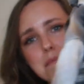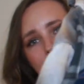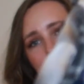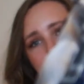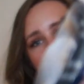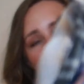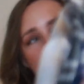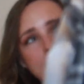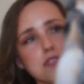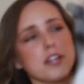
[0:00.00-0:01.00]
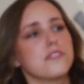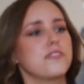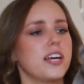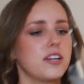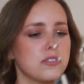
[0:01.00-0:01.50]
My favorite
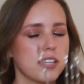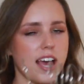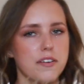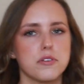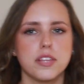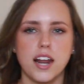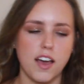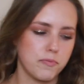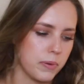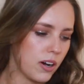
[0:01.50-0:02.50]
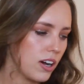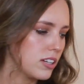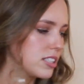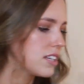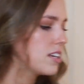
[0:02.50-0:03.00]
flannels ever that I've
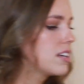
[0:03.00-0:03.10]
bought,